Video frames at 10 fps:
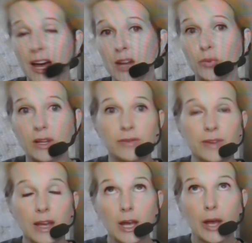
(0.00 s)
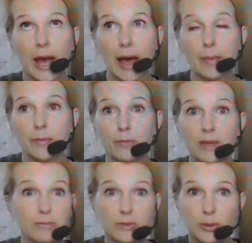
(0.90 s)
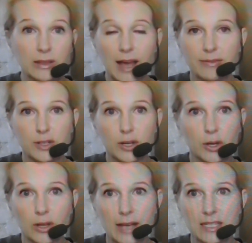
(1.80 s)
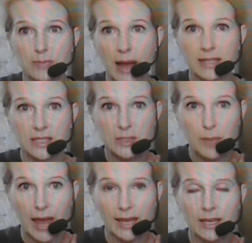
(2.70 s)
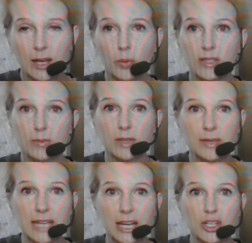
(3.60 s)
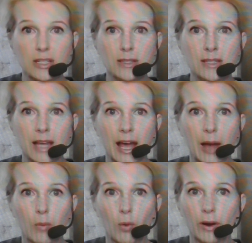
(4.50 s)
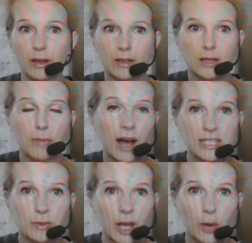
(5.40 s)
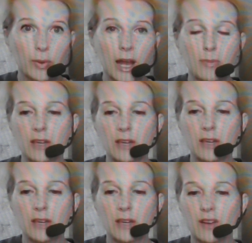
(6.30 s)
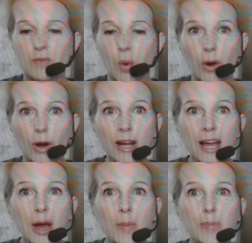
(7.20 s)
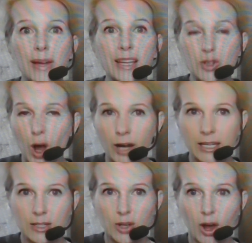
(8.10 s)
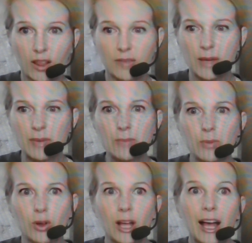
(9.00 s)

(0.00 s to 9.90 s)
and we've been doing live studio classes back since May with some limitations where we can possibly open up even more. But in talking to all of my people,